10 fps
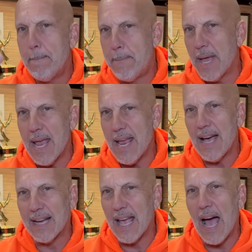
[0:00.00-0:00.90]
B,
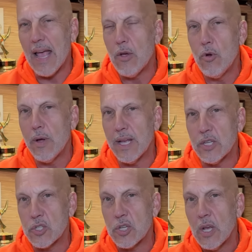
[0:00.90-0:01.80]
a guy who
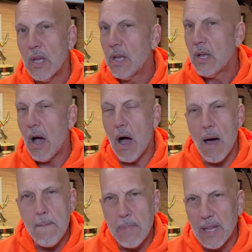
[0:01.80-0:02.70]
is
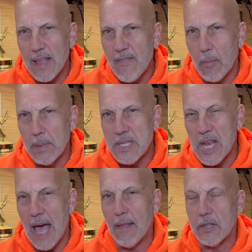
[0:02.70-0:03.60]
unbelievably
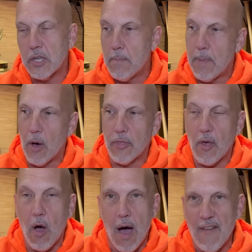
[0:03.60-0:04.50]
talented both
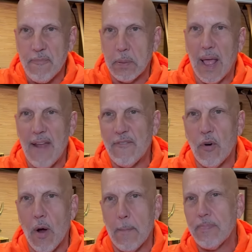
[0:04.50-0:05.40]
off
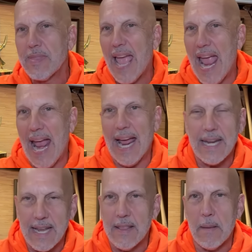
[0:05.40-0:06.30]
platform and
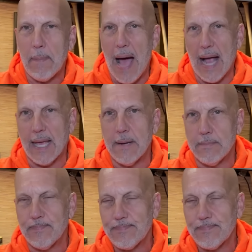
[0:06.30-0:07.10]
in the pocket,